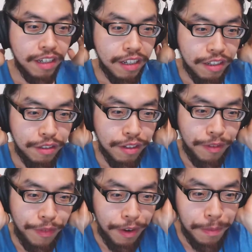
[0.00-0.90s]
So at the
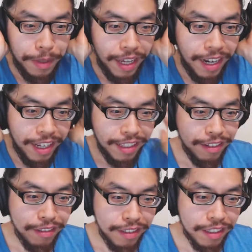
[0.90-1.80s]
very beginning,
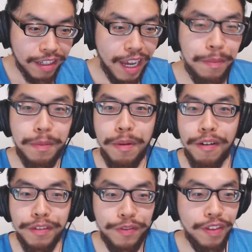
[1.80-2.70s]
there's Captain
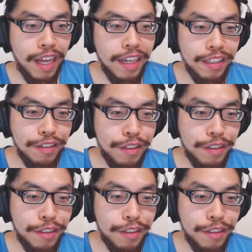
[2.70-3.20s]
Marvel's flying